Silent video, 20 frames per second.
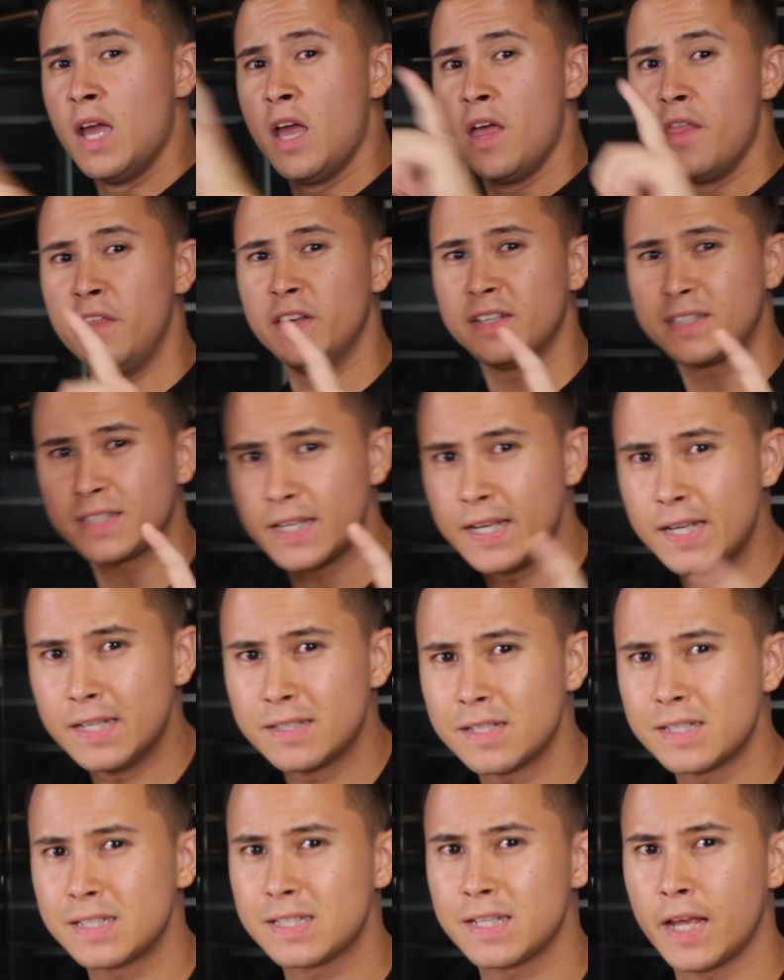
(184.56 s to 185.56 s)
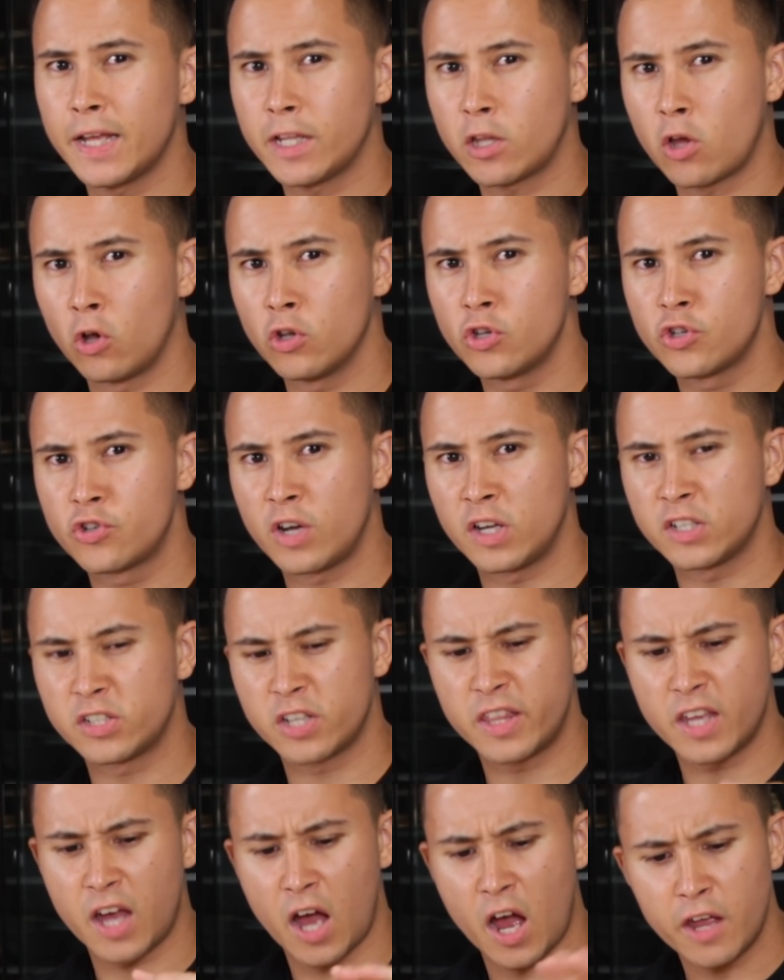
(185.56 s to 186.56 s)
This is a slight contrast
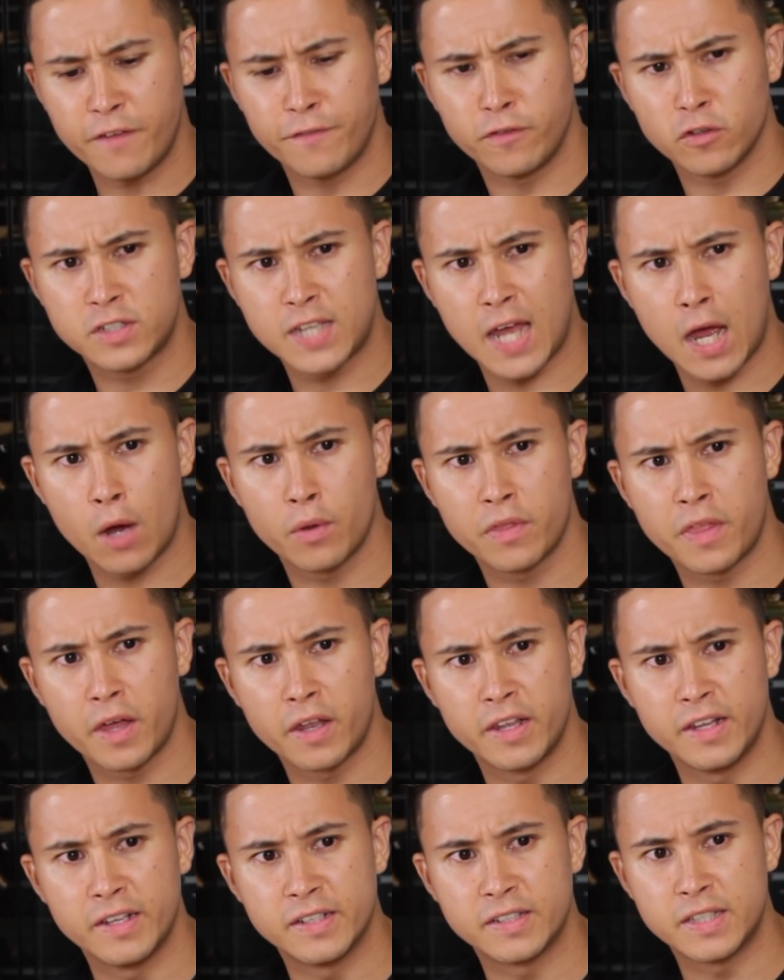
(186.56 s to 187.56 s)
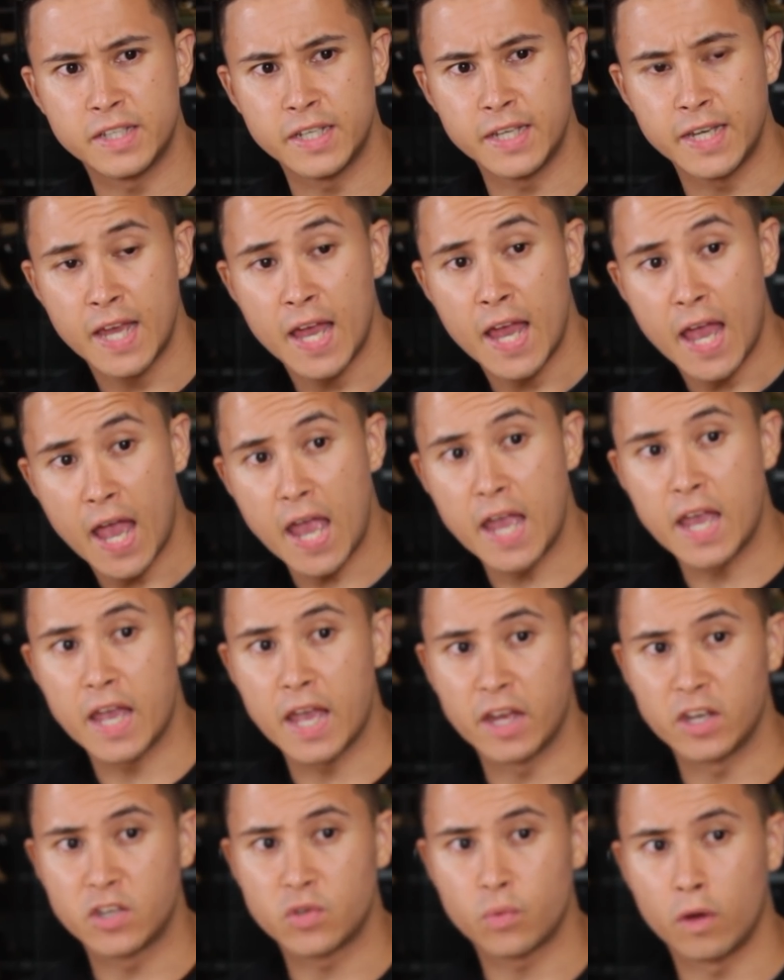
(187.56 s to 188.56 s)
to the Eiffel Tower that is the
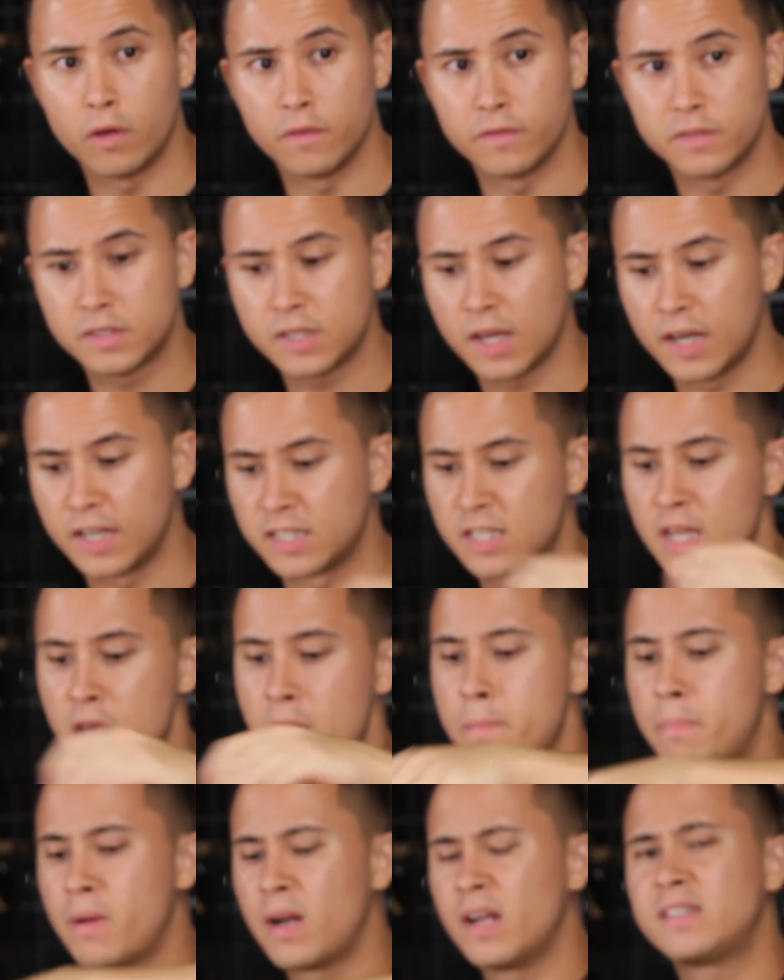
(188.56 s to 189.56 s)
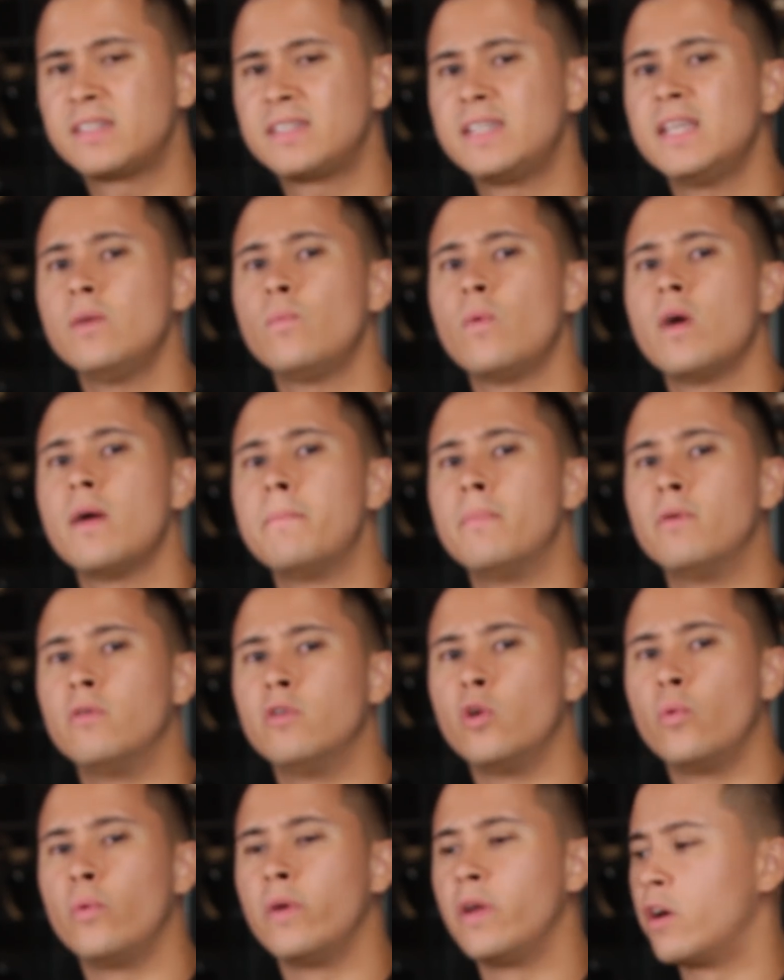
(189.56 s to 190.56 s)
AA-12 sights, but I see where
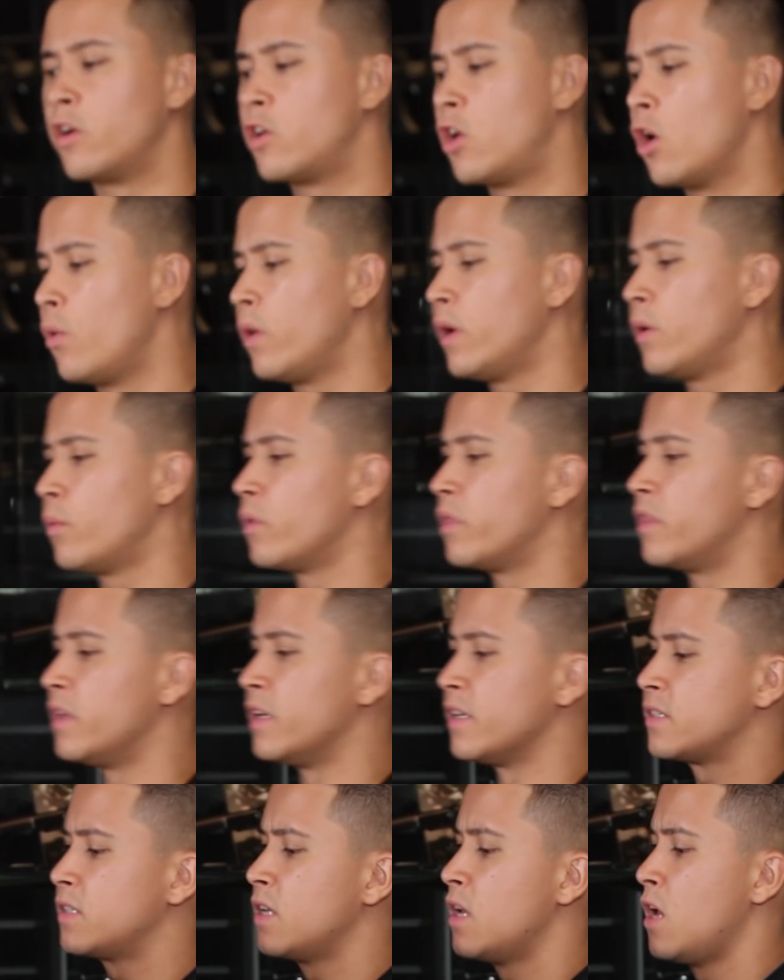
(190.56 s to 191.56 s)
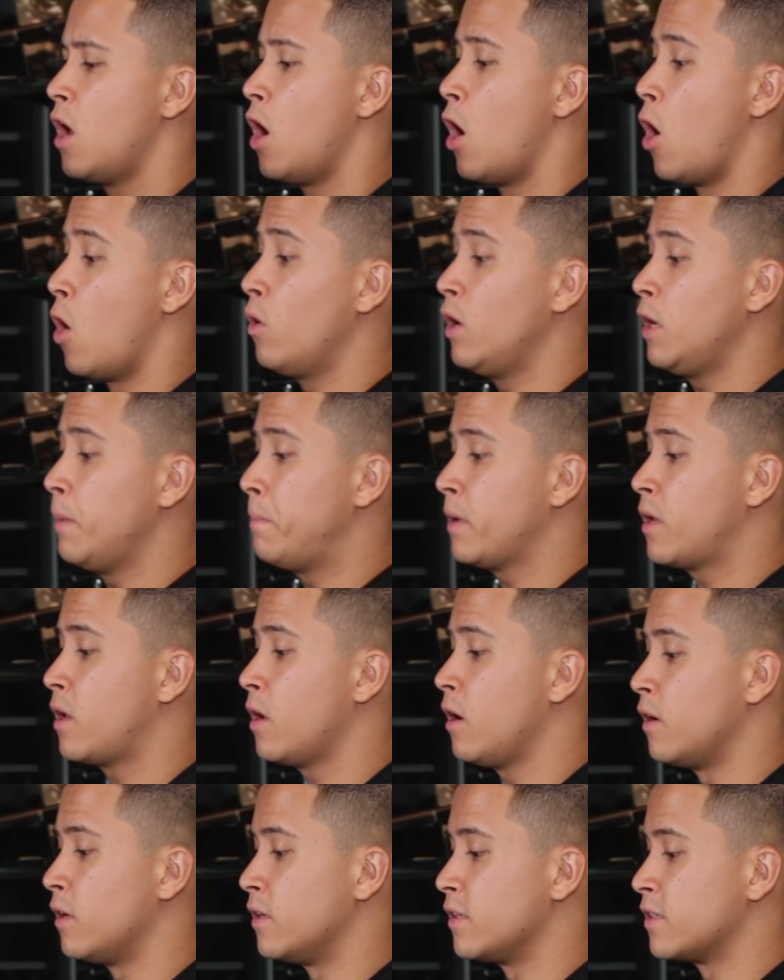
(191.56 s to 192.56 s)
Marui are going with this, only
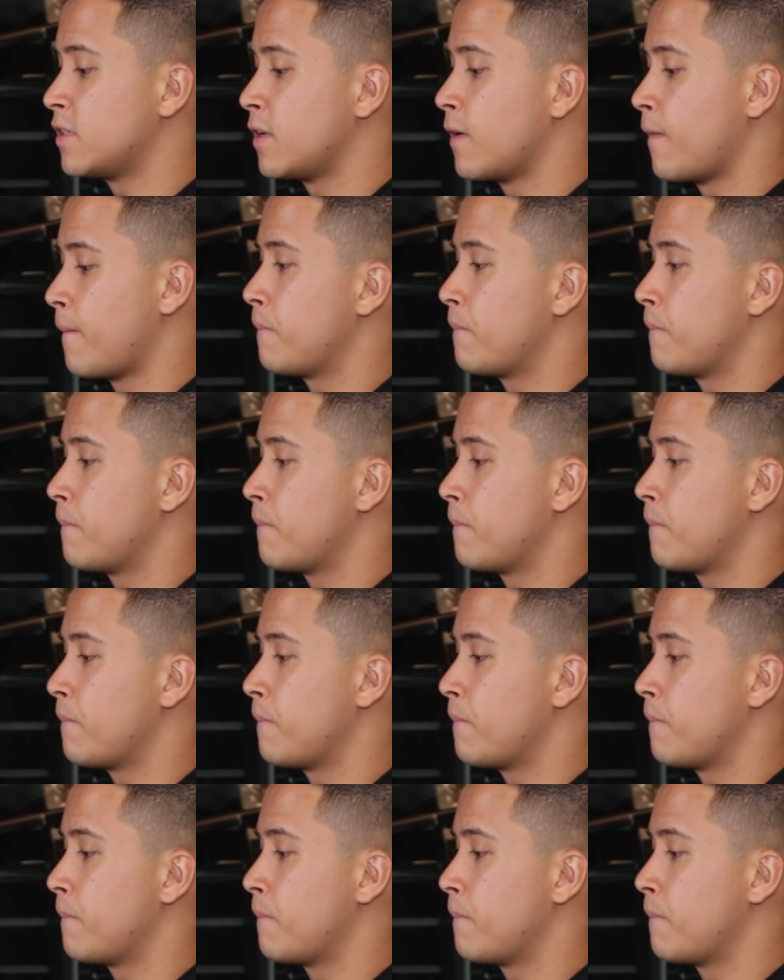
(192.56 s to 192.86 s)
because